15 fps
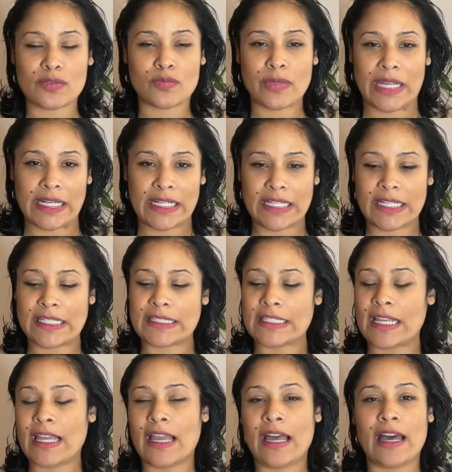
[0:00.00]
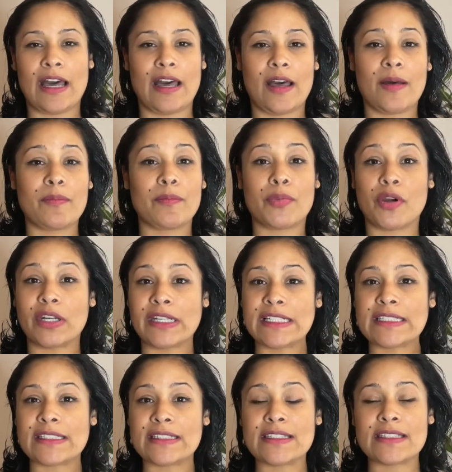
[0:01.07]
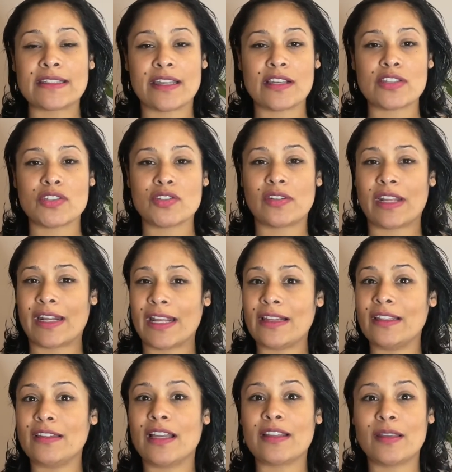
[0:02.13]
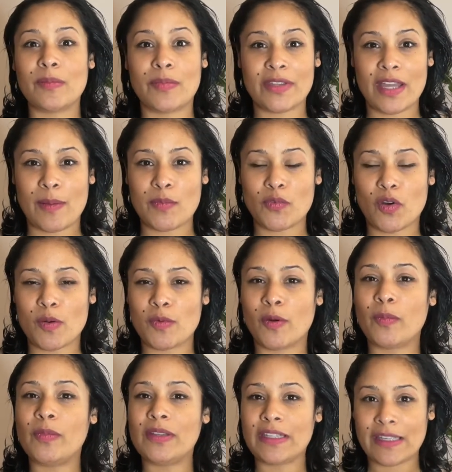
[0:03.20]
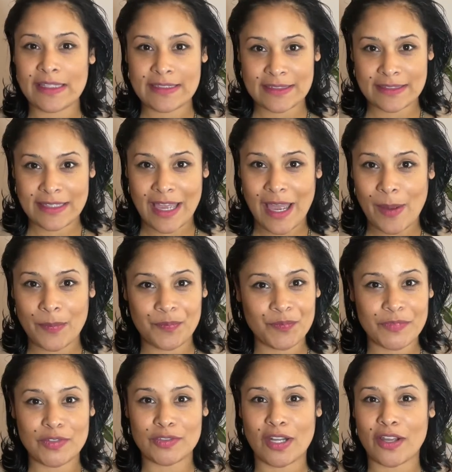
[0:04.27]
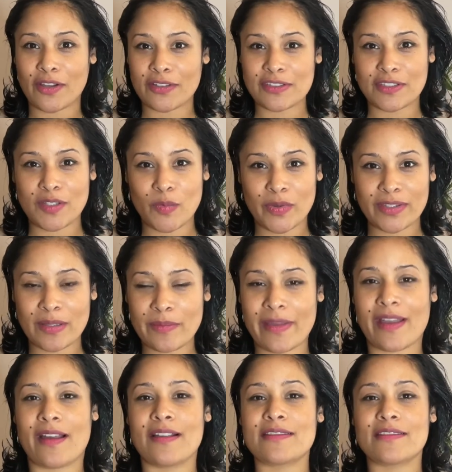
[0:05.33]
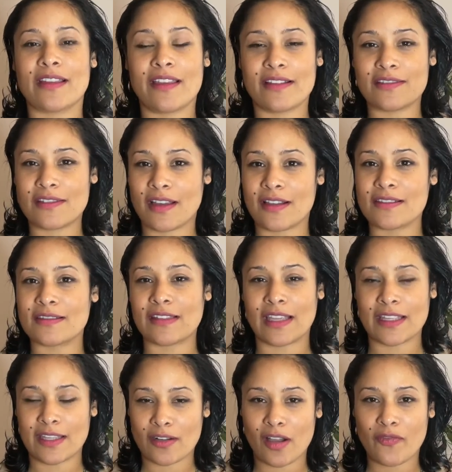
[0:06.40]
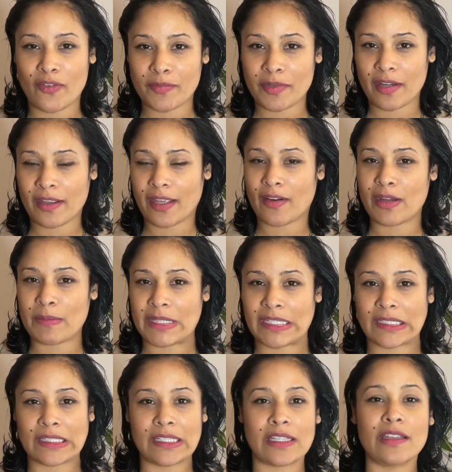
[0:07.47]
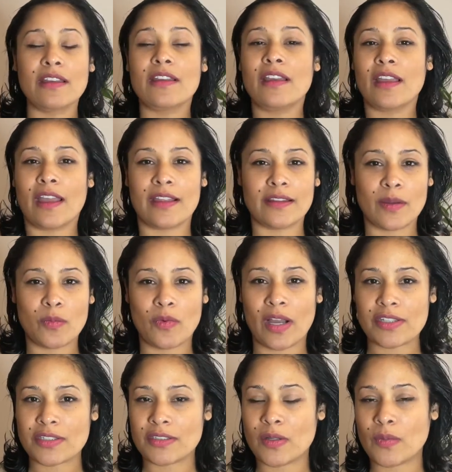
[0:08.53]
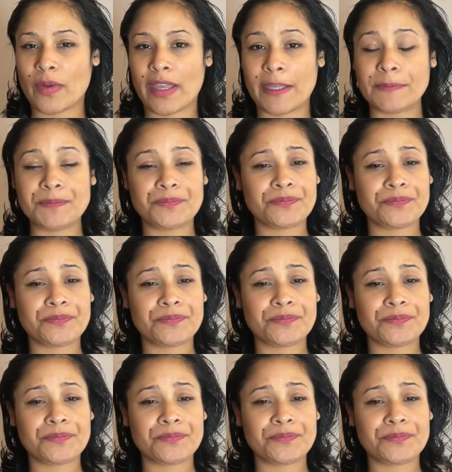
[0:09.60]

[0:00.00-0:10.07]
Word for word: redness, burning sensation, anything that could be abnormal, please stop. Do not continue with the mask, and just take it off from your hair immediately and then wash it away,